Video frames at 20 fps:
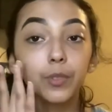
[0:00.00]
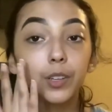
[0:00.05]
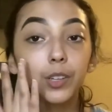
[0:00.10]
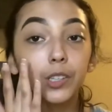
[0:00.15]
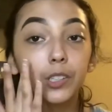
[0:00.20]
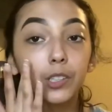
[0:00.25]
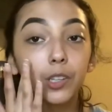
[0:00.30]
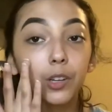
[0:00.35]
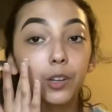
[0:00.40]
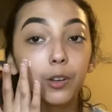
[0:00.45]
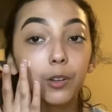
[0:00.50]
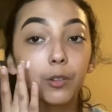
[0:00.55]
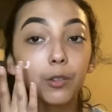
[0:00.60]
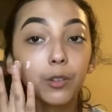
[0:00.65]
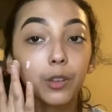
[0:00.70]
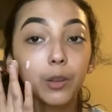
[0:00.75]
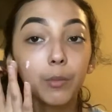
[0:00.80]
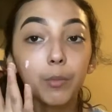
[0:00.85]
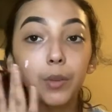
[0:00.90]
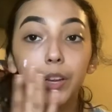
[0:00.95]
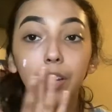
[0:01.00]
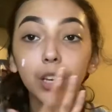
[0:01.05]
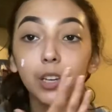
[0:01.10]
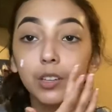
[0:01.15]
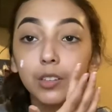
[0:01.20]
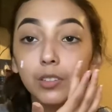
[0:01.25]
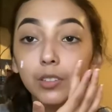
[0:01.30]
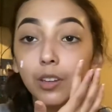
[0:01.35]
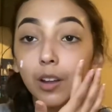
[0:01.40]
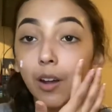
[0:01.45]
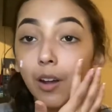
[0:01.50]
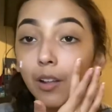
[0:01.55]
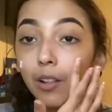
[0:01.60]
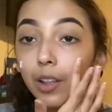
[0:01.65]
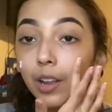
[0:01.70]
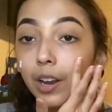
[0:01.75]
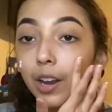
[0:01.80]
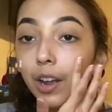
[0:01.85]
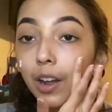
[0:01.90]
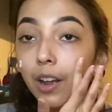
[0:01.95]
so the mini is all
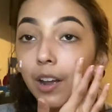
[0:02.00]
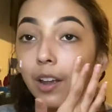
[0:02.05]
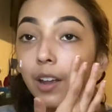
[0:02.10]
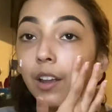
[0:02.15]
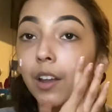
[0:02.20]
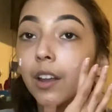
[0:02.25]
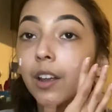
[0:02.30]
I got.